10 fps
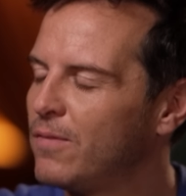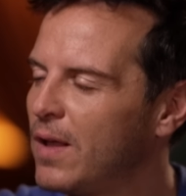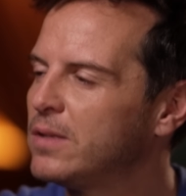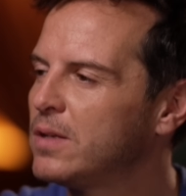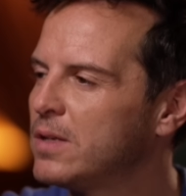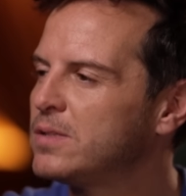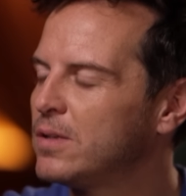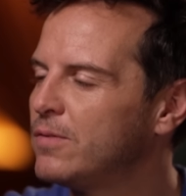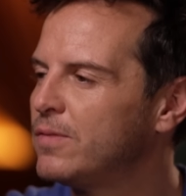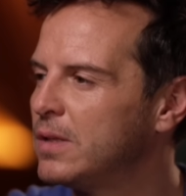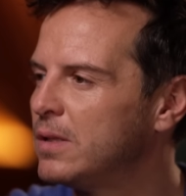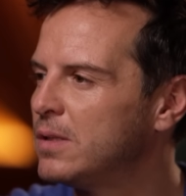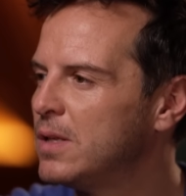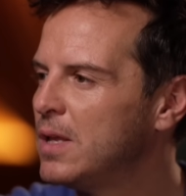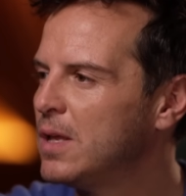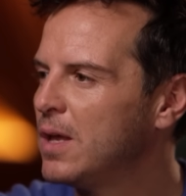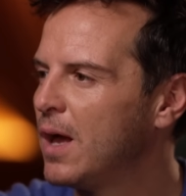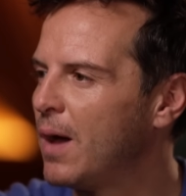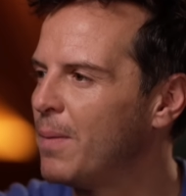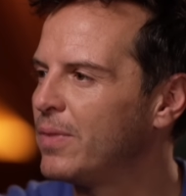I felt, and I still feel,
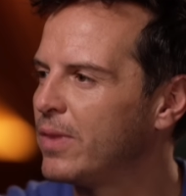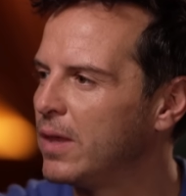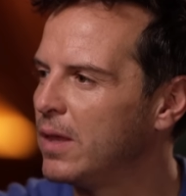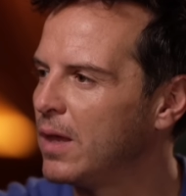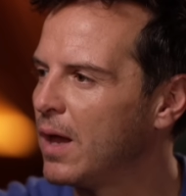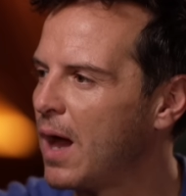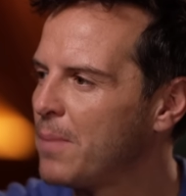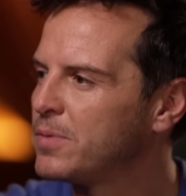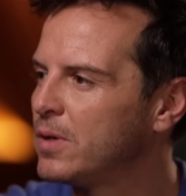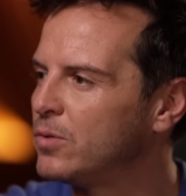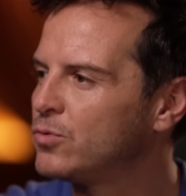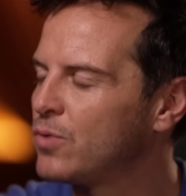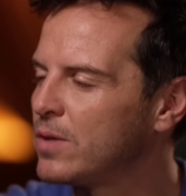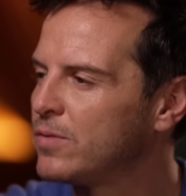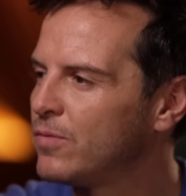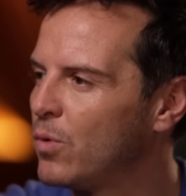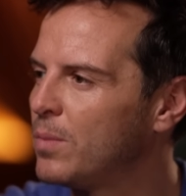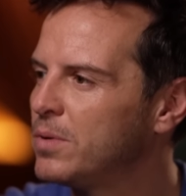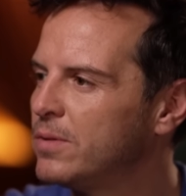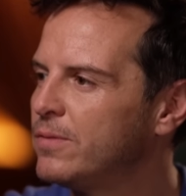about the absolute
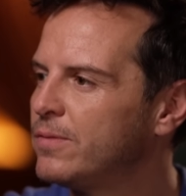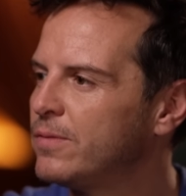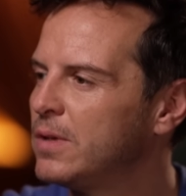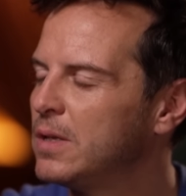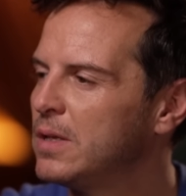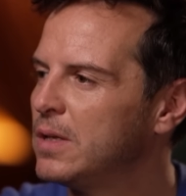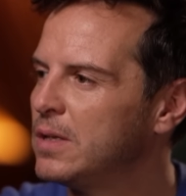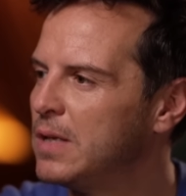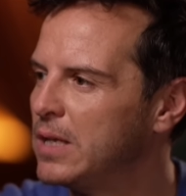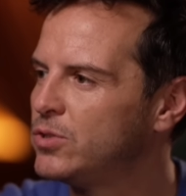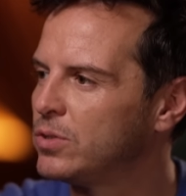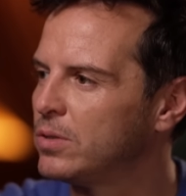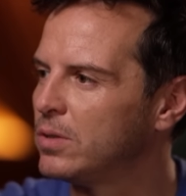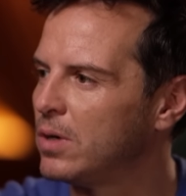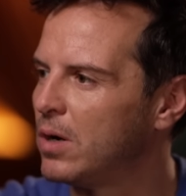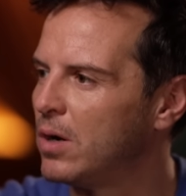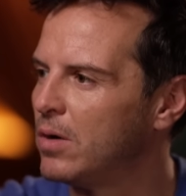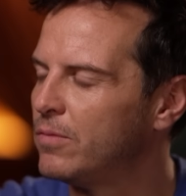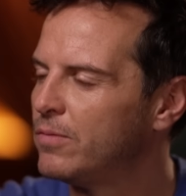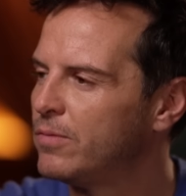transformative nature
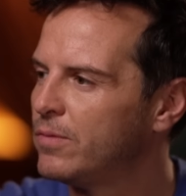of